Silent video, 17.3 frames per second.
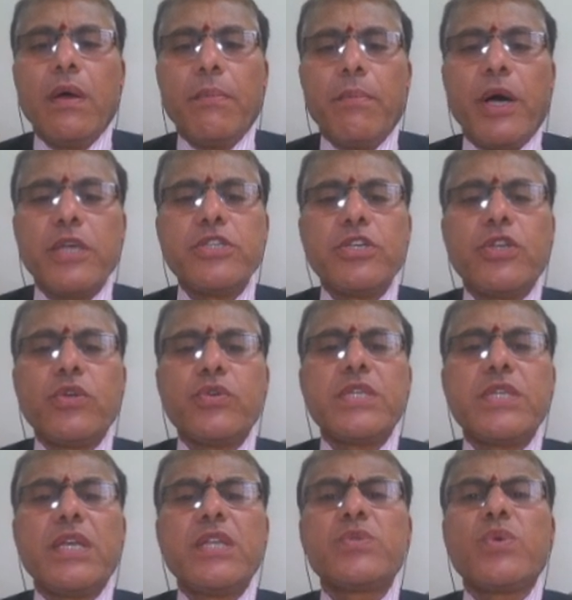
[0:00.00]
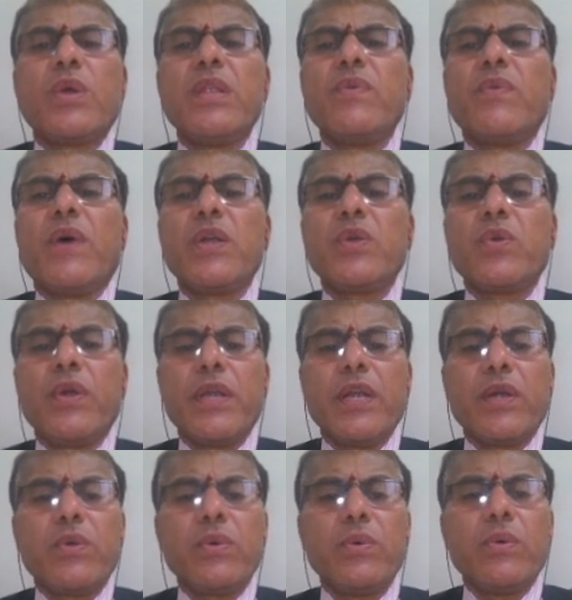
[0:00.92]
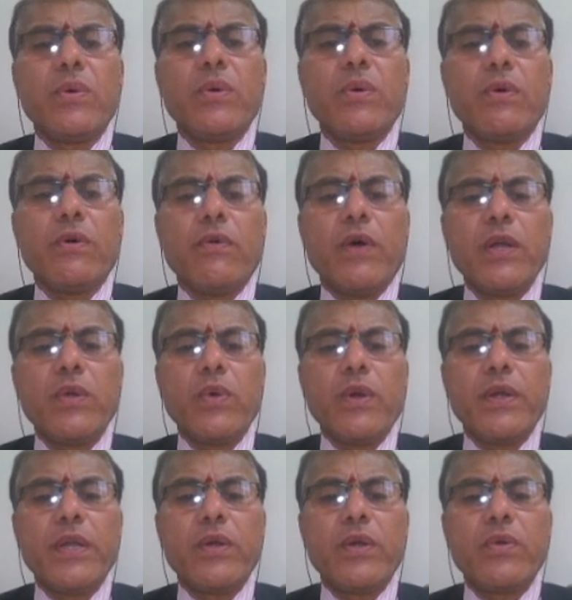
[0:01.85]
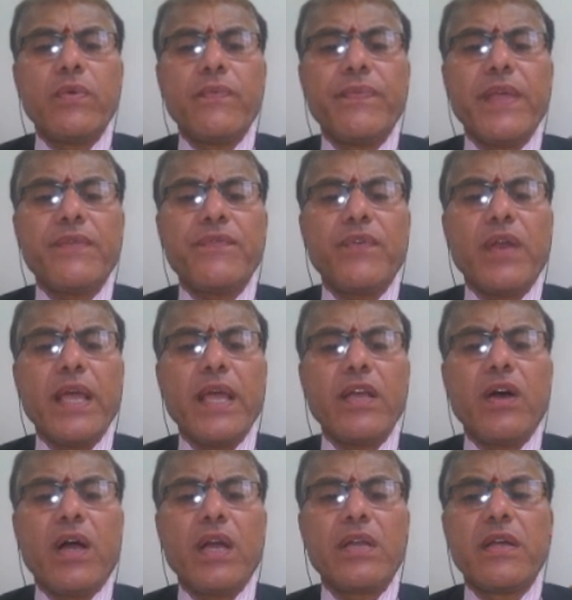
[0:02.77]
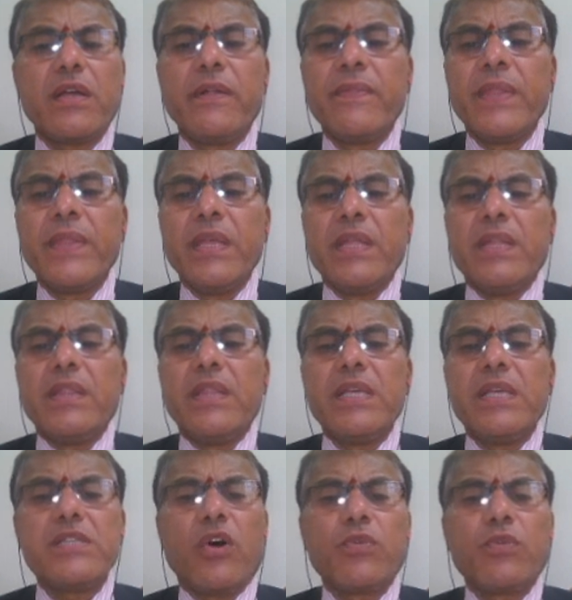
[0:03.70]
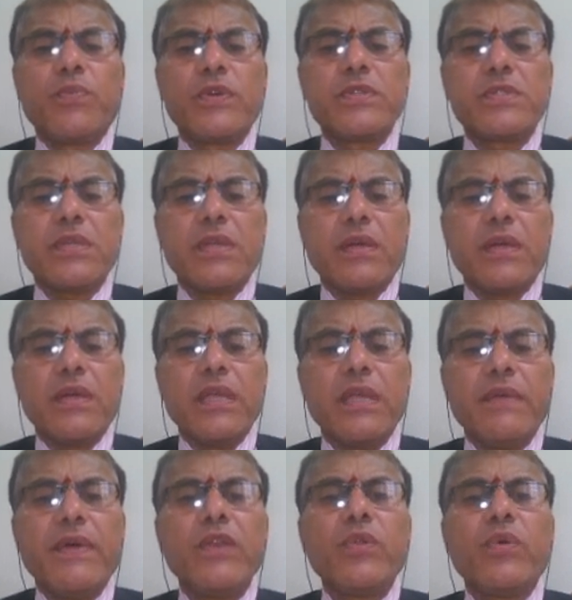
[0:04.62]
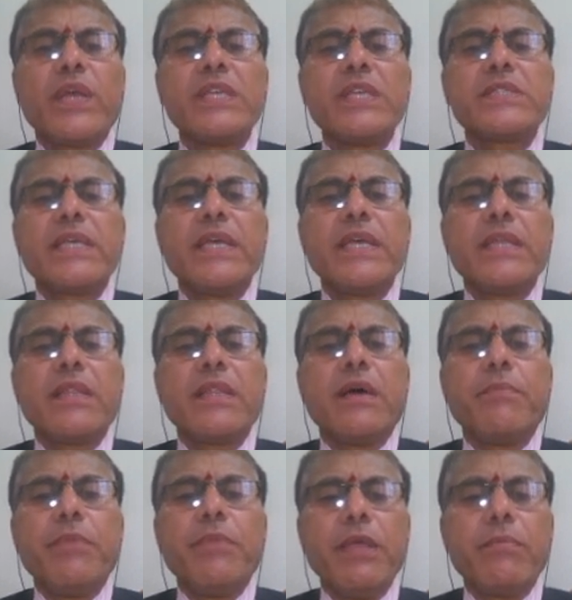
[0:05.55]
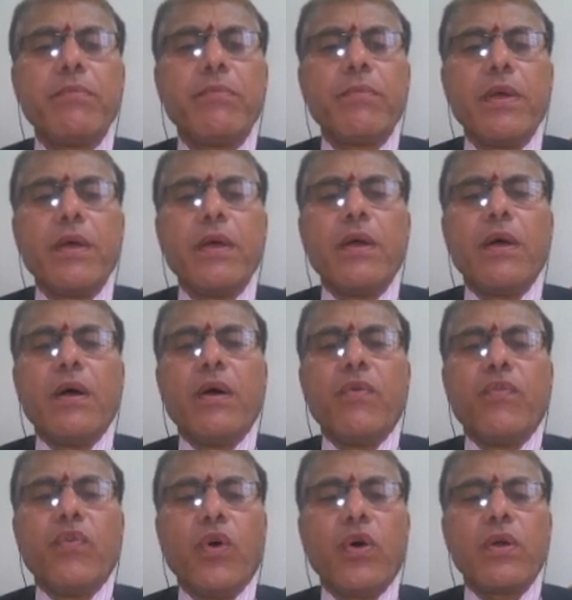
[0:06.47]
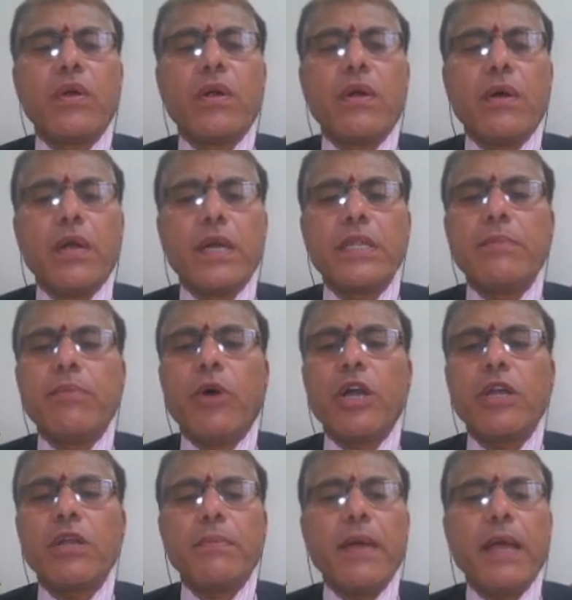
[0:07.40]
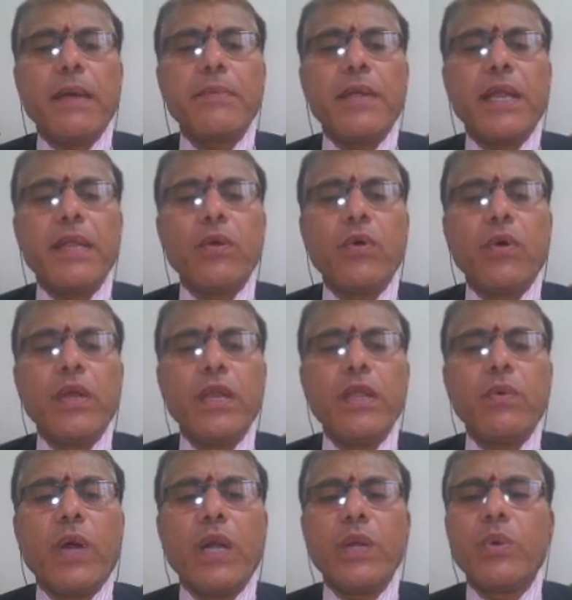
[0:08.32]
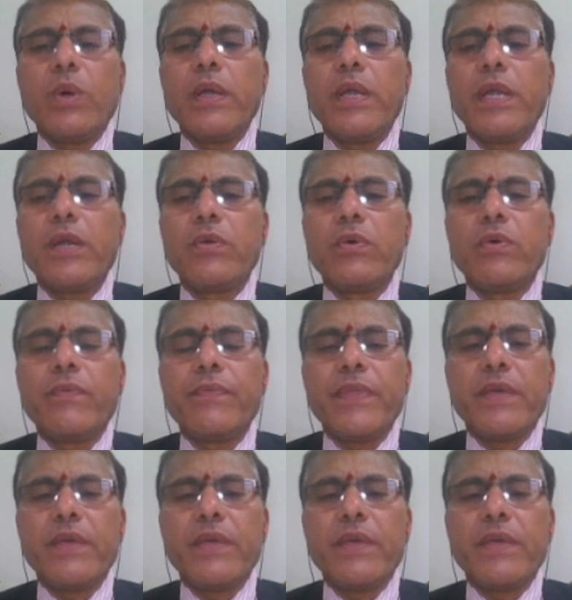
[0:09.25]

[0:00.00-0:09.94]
Positive steel is only 122. Therefore, I got these outputs. Even you can see in the beam 4 at the bottom I am getting only 122.